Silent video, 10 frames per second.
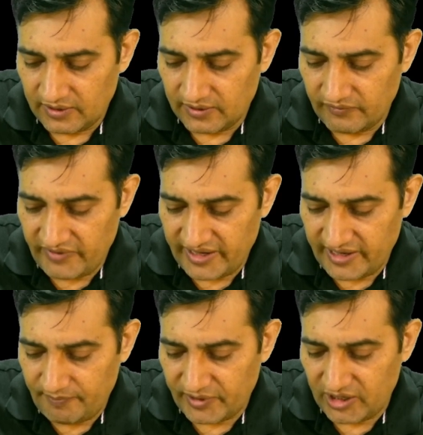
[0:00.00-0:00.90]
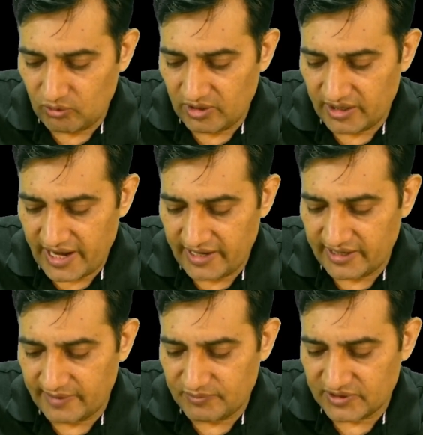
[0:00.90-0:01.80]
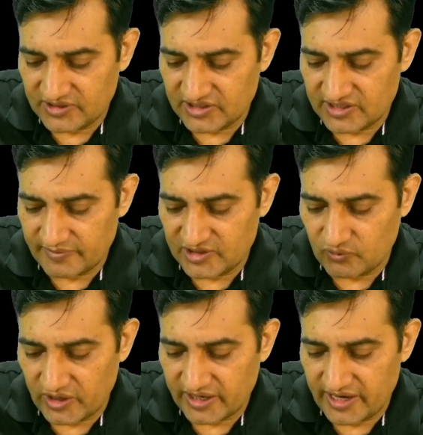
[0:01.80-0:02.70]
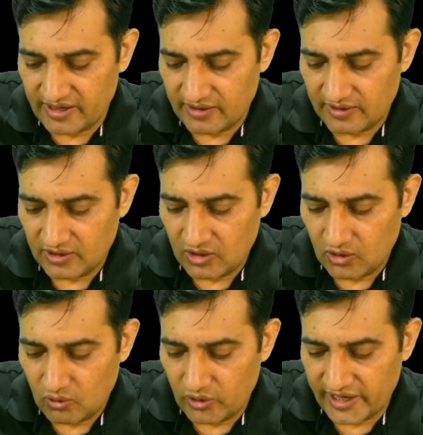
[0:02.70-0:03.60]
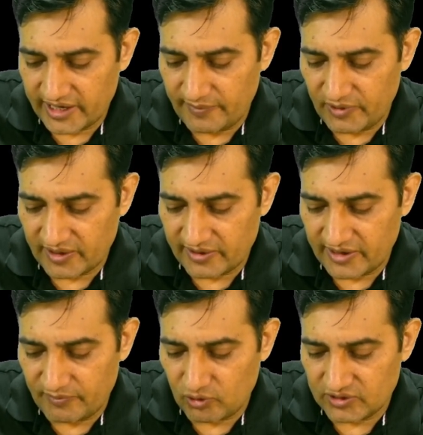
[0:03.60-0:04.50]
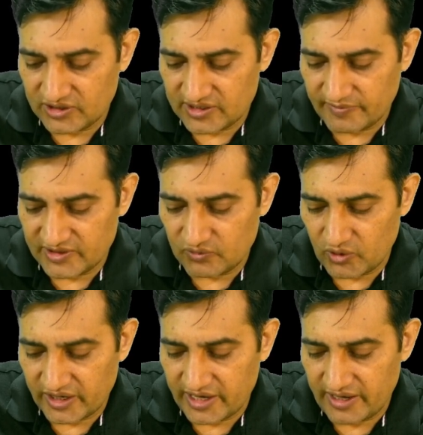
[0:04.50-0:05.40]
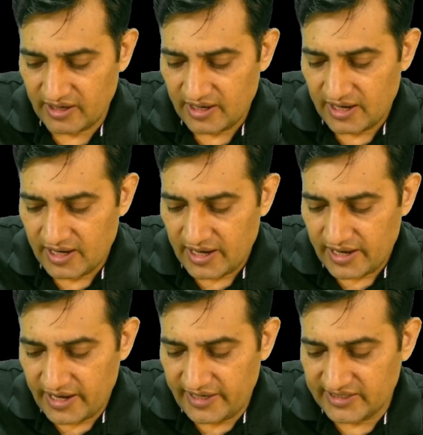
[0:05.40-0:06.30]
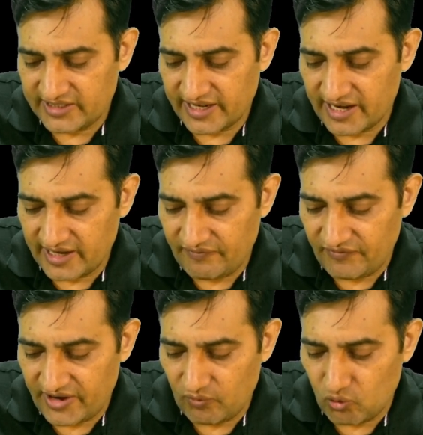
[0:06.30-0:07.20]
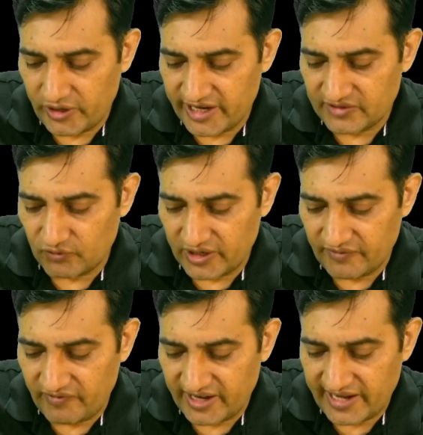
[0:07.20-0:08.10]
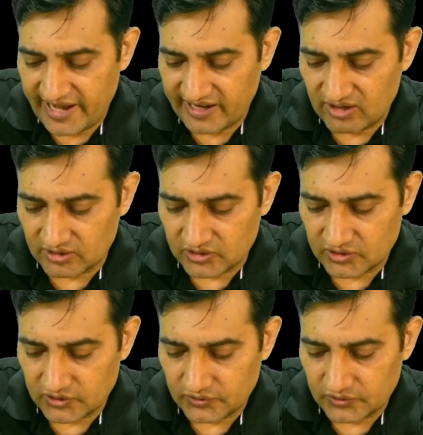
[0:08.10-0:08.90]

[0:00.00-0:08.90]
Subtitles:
When a particular encryption system is working or a crypto system is working, it is taking different voltage for different characters,